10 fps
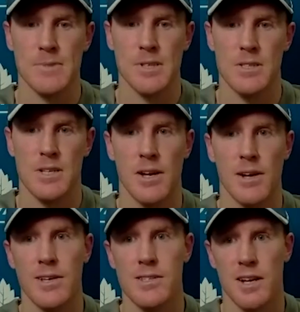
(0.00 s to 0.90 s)
It's kind of
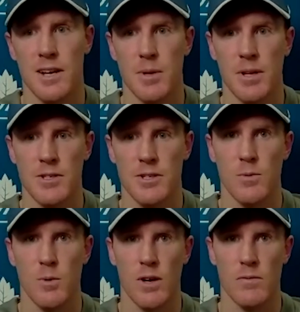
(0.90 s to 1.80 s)
nice that I've been injured
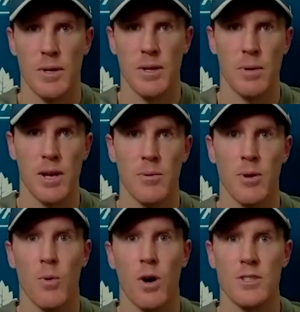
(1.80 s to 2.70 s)
where I've been able
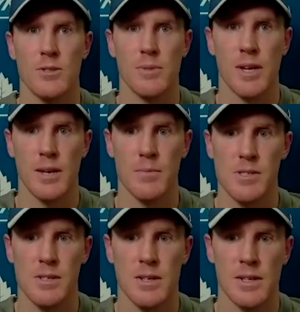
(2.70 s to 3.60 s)
to watch some games,